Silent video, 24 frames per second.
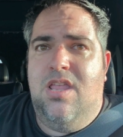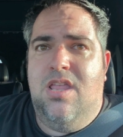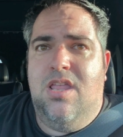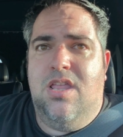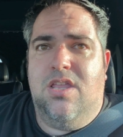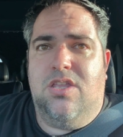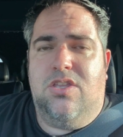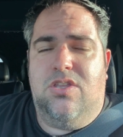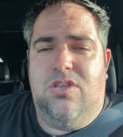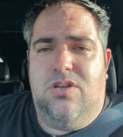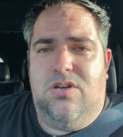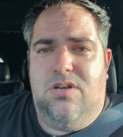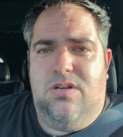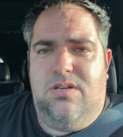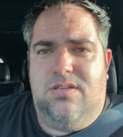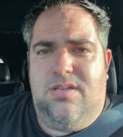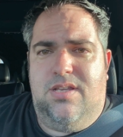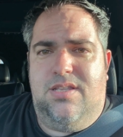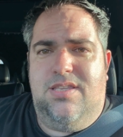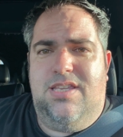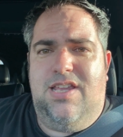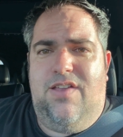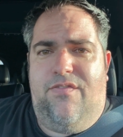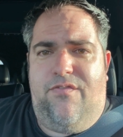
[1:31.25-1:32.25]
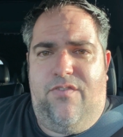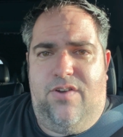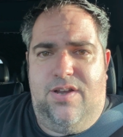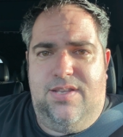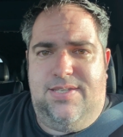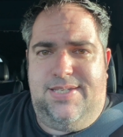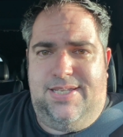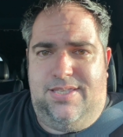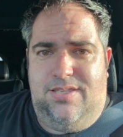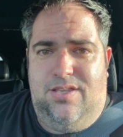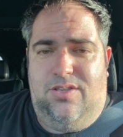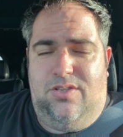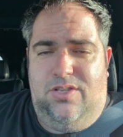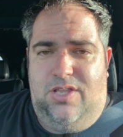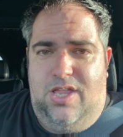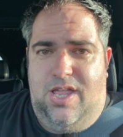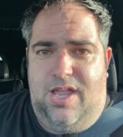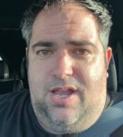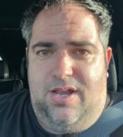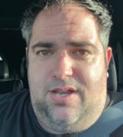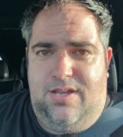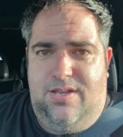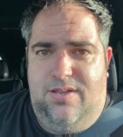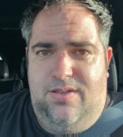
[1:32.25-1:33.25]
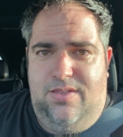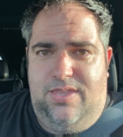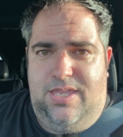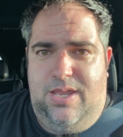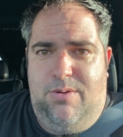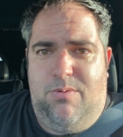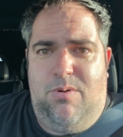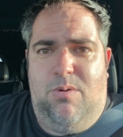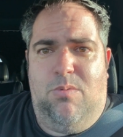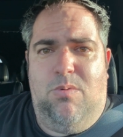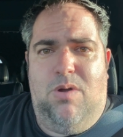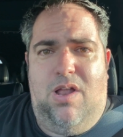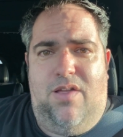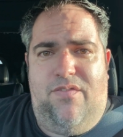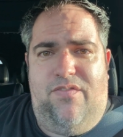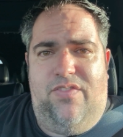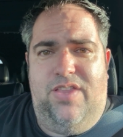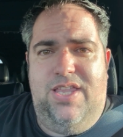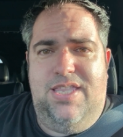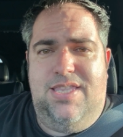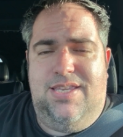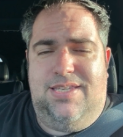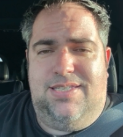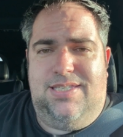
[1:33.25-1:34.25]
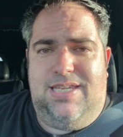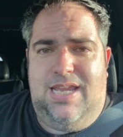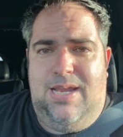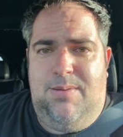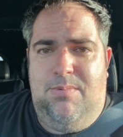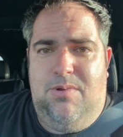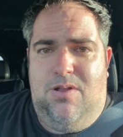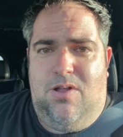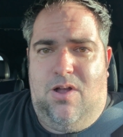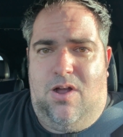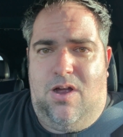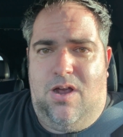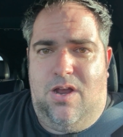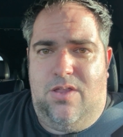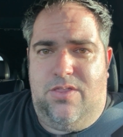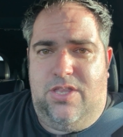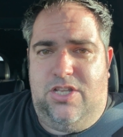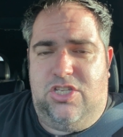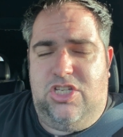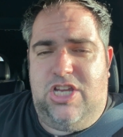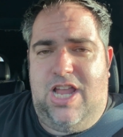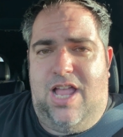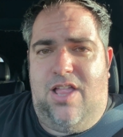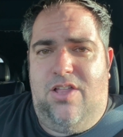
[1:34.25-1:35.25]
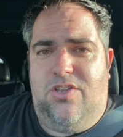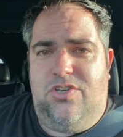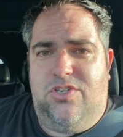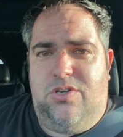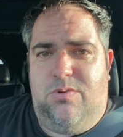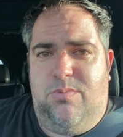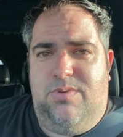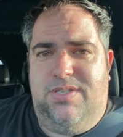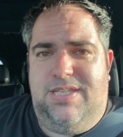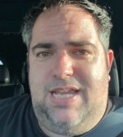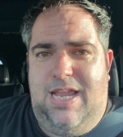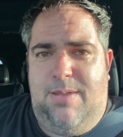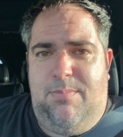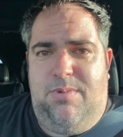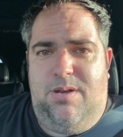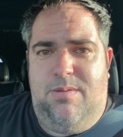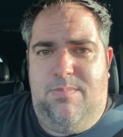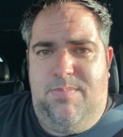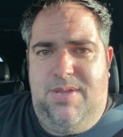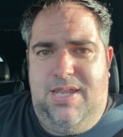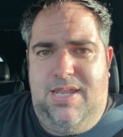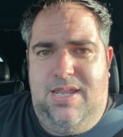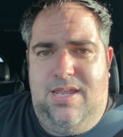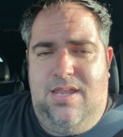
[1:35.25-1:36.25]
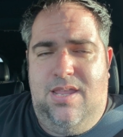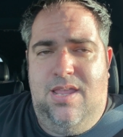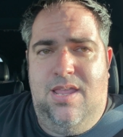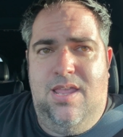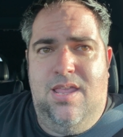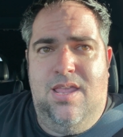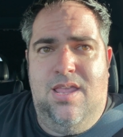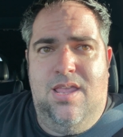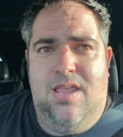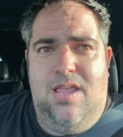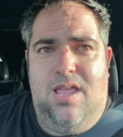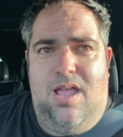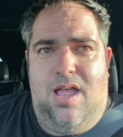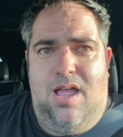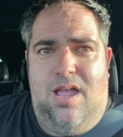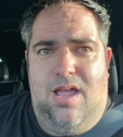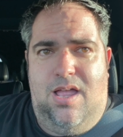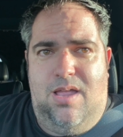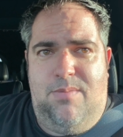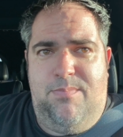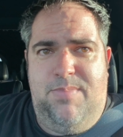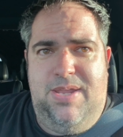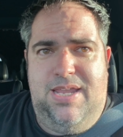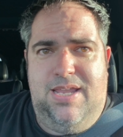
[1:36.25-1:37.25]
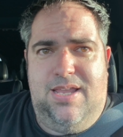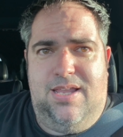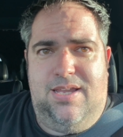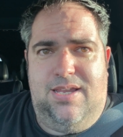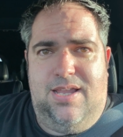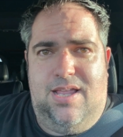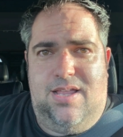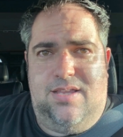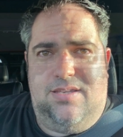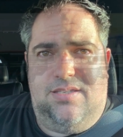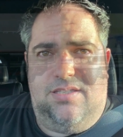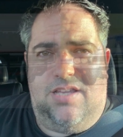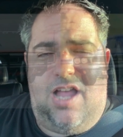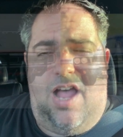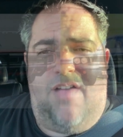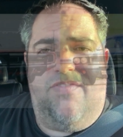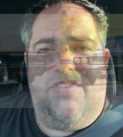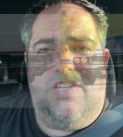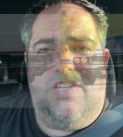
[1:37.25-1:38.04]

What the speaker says: there's a difference in the look. They were roughly the same car. The Challenger was able to be a soft